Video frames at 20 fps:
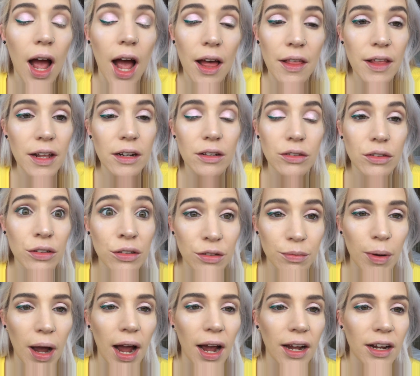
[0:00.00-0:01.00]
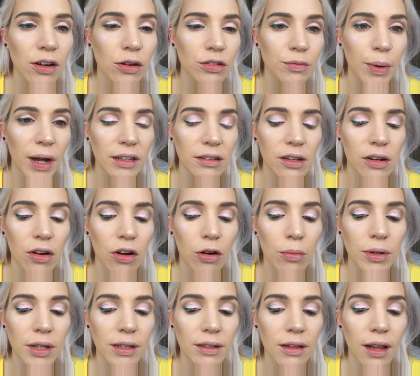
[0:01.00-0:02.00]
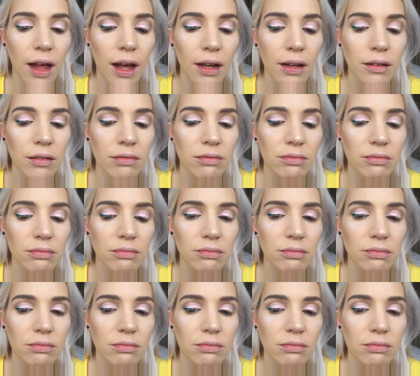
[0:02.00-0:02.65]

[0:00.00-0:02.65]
And then as soon as my eye goes back to normal, it's like,